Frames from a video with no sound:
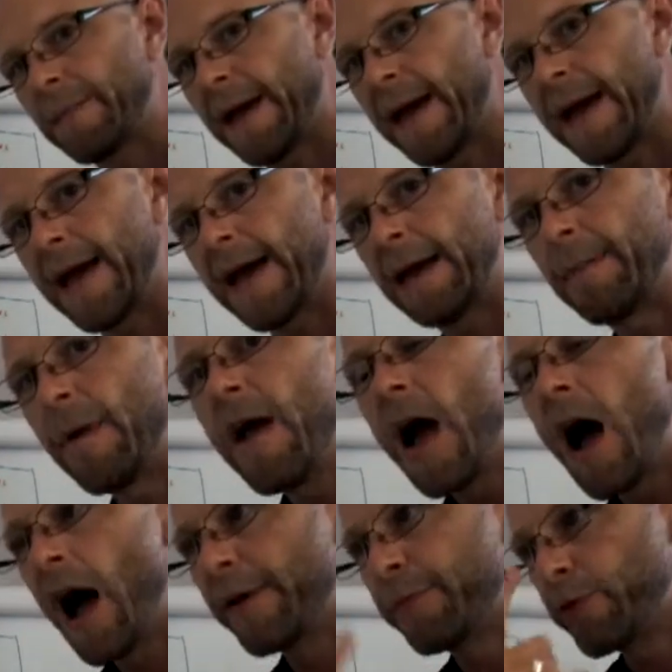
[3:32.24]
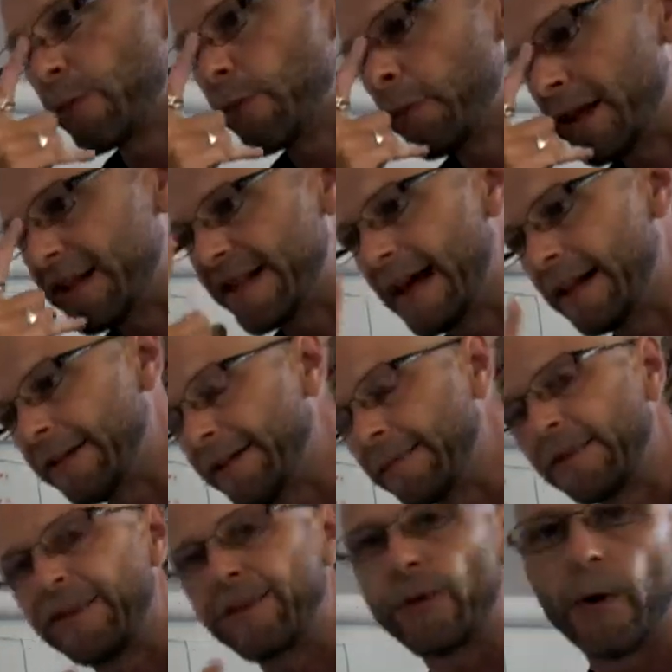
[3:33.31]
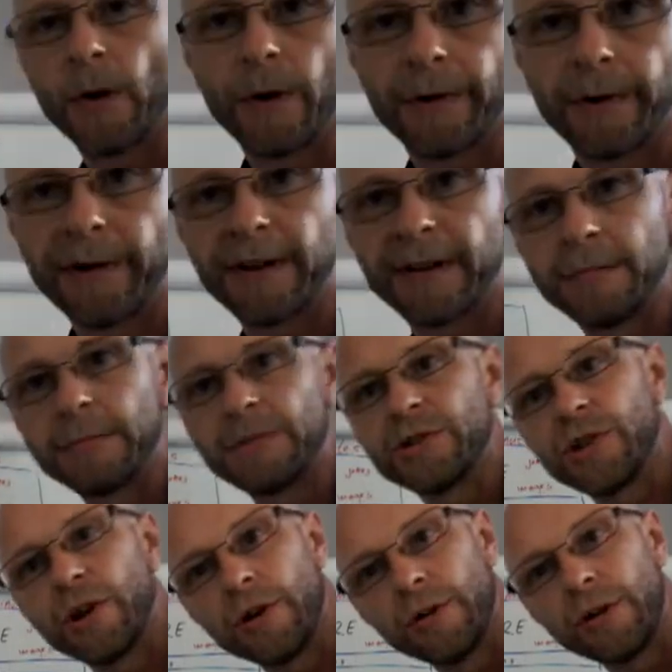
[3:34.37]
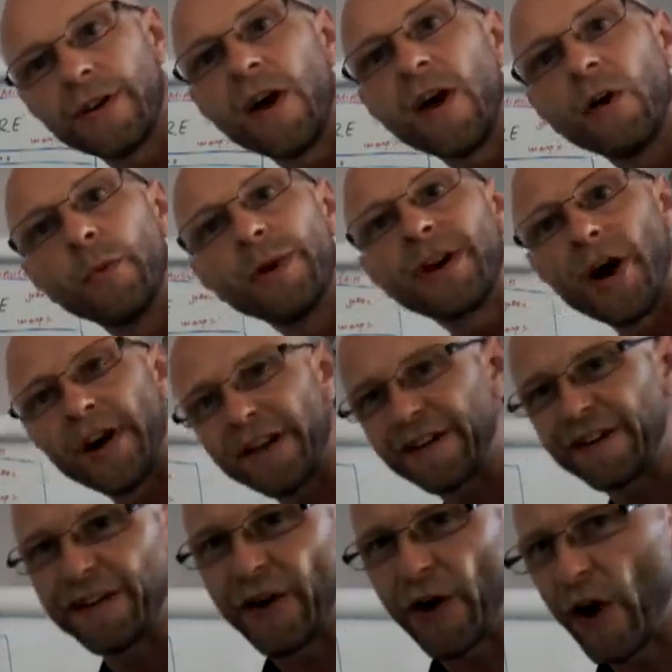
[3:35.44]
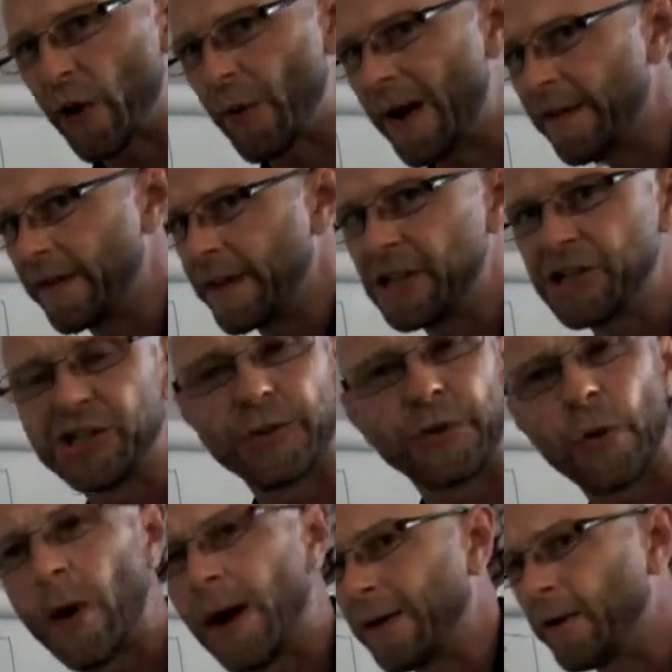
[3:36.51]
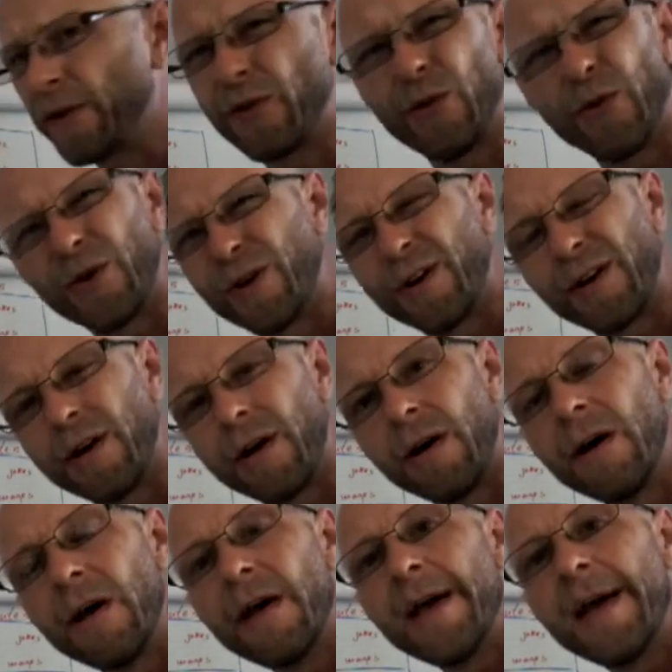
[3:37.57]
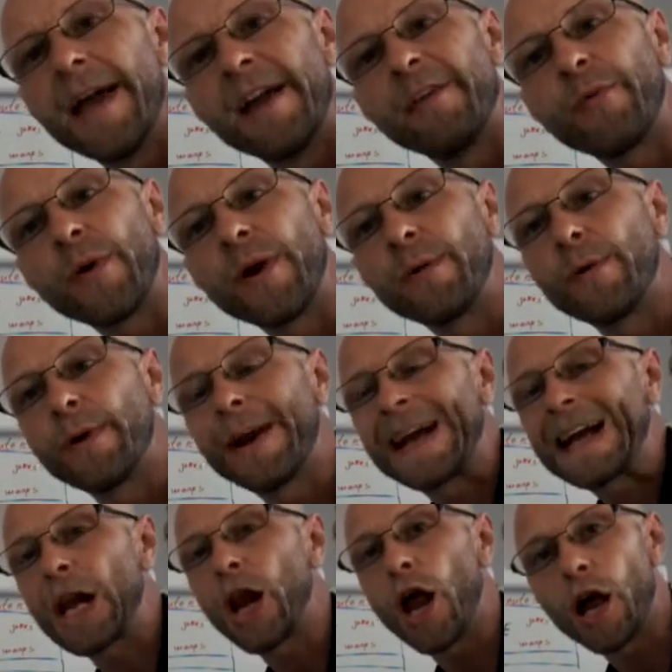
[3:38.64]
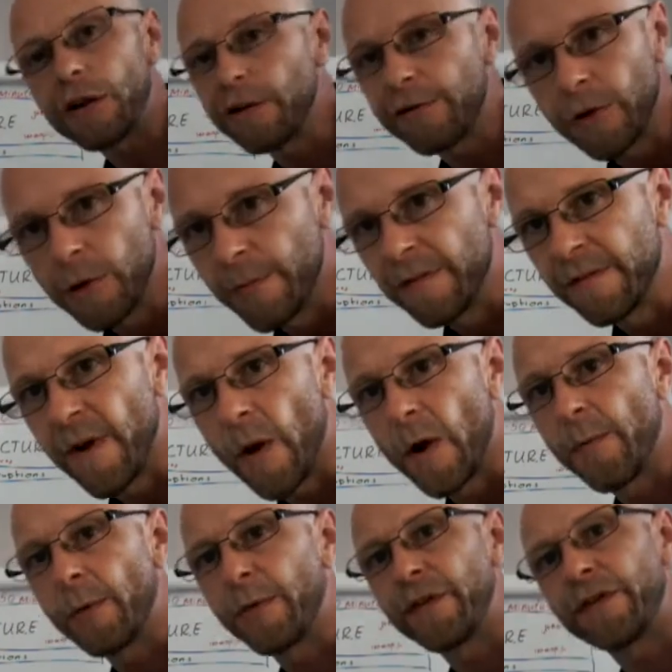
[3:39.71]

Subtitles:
game. I'd probably tell some stories, some jokes. We'd kind of skirt around the issue quite a lot, talk a lot. If we were in a classroom environment with